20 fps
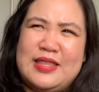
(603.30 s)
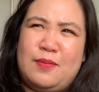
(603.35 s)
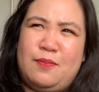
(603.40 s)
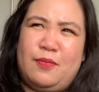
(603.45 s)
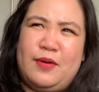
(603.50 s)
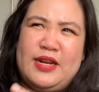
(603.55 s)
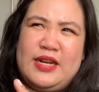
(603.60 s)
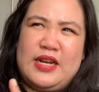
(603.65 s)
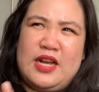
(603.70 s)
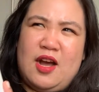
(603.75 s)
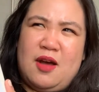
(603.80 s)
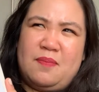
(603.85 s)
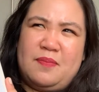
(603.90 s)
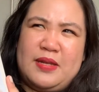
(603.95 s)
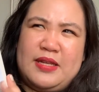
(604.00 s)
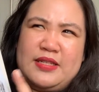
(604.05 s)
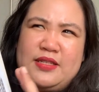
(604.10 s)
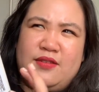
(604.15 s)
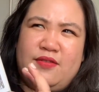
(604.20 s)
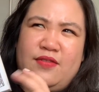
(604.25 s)
the print
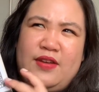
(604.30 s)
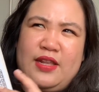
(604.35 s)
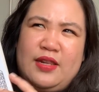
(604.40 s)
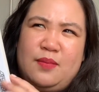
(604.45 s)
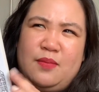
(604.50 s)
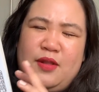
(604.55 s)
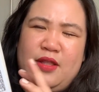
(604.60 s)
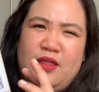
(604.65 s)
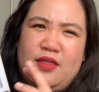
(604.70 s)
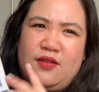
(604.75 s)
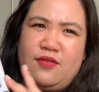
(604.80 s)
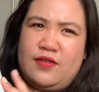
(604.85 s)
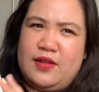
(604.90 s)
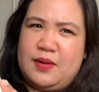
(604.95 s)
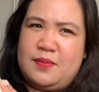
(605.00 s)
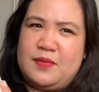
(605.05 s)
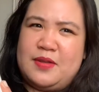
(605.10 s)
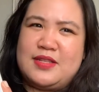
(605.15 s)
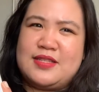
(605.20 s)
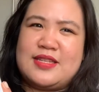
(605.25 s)
copy is available in the
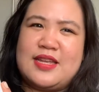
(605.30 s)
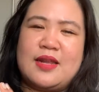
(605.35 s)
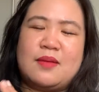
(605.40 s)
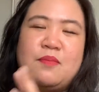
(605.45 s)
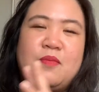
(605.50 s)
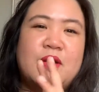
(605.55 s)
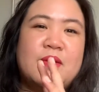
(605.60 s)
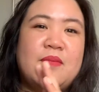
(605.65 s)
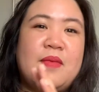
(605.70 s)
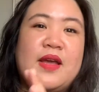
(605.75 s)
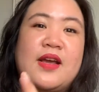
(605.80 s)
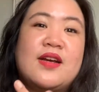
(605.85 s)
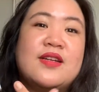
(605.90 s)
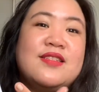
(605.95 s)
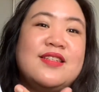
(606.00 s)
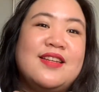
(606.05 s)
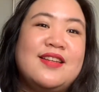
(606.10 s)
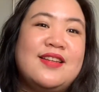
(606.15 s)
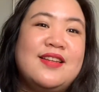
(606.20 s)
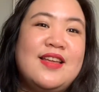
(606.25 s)
Philippines yet, but my
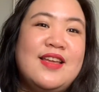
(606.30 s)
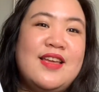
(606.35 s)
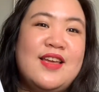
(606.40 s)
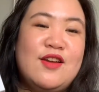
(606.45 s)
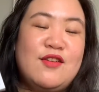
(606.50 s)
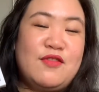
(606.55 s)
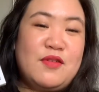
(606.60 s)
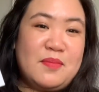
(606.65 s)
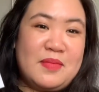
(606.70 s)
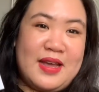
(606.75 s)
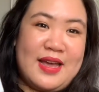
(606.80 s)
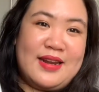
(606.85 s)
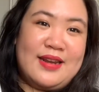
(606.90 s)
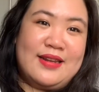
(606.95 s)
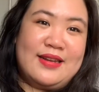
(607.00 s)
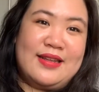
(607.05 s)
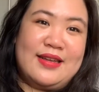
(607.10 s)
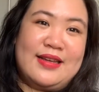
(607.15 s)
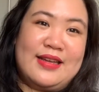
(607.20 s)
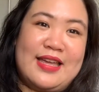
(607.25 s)
cousin from
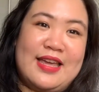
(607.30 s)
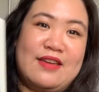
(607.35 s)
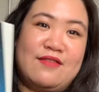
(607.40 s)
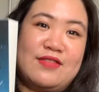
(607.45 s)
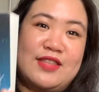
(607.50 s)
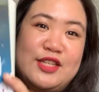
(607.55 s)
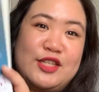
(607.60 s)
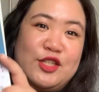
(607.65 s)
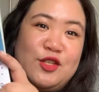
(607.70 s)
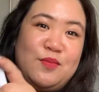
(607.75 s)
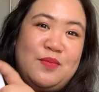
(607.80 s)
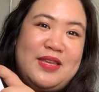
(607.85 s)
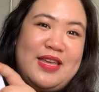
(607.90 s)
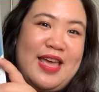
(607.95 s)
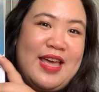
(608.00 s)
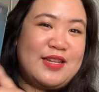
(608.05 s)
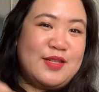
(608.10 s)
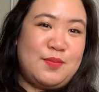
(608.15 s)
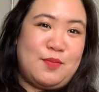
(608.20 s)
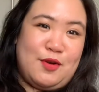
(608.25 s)
Canada gave this to
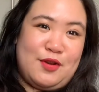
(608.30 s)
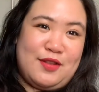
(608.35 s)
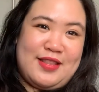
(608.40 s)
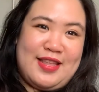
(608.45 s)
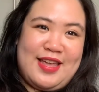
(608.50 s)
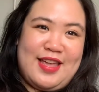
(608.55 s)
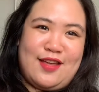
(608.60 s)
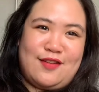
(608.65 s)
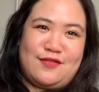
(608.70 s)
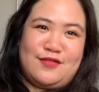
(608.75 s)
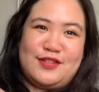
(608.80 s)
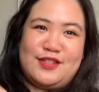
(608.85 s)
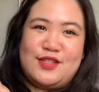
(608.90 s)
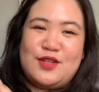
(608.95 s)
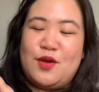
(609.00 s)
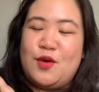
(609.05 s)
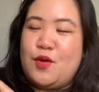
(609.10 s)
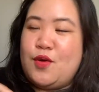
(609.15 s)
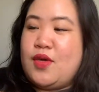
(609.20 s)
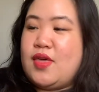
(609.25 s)
me as a birthday gift.
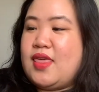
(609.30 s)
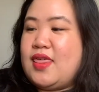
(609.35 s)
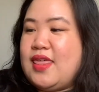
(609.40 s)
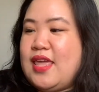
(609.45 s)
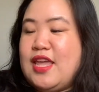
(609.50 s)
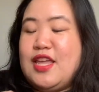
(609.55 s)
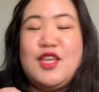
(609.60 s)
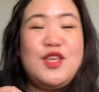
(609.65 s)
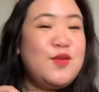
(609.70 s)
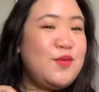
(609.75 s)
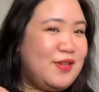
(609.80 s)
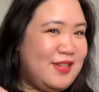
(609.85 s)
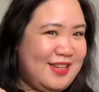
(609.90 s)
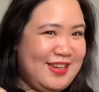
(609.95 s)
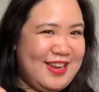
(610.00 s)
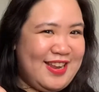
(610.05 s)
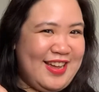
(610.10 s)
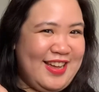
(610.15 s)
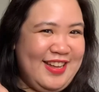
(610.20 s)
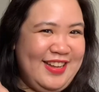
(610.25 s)
So thank you,
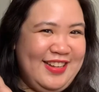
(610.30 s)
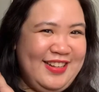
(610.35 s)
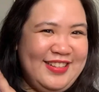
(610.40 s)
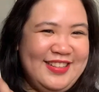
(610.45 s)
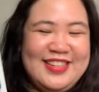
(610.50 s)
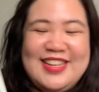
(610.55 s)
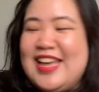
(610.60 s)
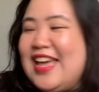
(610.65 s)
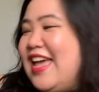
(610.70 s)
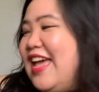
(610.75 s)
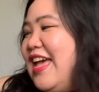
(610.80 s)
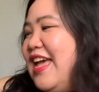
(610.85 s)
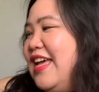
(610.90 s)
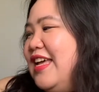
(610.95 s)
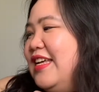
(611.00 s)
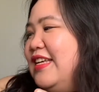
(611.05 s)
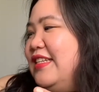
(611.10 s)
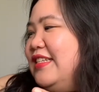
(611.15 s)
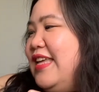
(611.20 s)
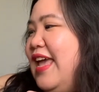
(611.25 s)
Nina.
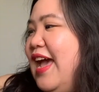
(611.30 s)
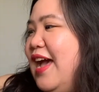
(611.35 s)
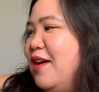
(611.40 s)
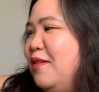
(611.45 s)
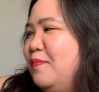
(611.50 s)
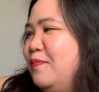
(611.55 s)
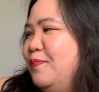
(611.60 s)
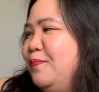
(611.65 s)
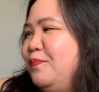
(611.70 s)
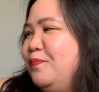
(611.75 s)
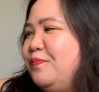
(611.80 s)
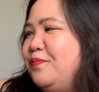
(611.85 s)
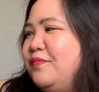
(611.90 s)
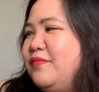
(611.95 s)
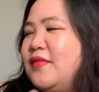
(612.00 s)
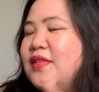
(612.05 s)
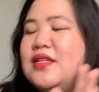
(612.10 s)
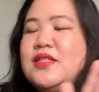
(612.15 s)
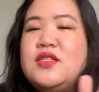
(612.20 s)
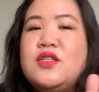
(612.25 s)
Yeah.
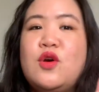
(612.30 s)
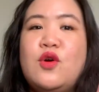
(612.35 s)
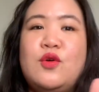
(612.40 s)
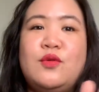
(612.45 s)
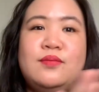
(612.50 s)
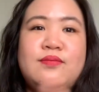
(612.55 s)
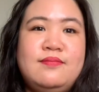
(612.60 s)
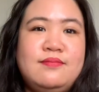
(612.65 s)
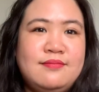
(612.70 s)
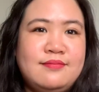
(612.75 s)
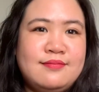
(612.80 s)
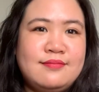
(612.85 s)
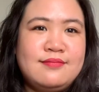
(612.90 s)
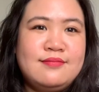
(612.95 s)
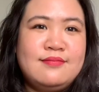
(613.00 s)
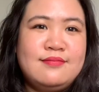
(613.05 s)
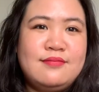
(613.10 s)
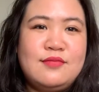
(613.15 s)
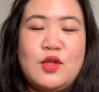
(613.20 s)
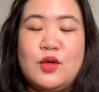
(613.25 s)
So
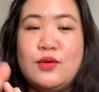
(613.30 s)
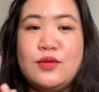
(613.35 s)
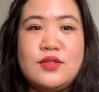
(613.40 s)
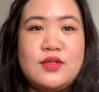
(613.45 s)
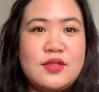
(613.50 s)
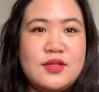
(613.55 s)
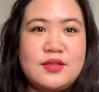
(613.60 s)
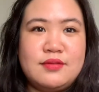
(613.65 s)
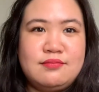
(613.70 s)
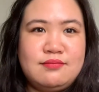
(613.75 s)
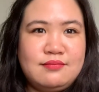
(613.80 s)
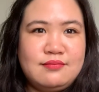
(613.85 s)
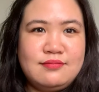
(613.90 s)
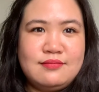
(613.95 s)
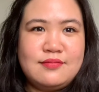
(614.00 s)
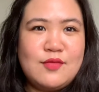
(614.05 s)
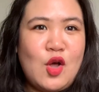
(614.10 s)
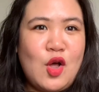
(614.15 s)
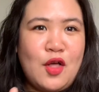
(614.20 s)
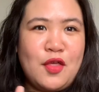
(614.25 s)
those are
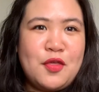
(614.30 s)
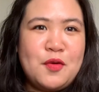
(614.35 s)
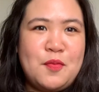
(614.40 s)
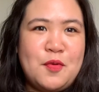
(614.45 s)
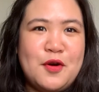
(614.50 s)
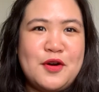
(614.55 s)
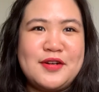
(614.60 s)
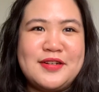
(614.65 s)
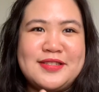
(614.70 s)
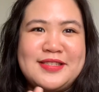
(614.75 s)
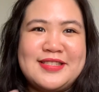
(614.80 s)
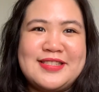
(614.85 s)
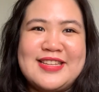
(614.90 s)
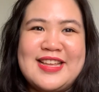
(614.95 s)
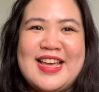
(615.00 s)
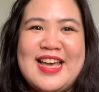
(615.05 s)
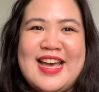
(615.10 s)
all the books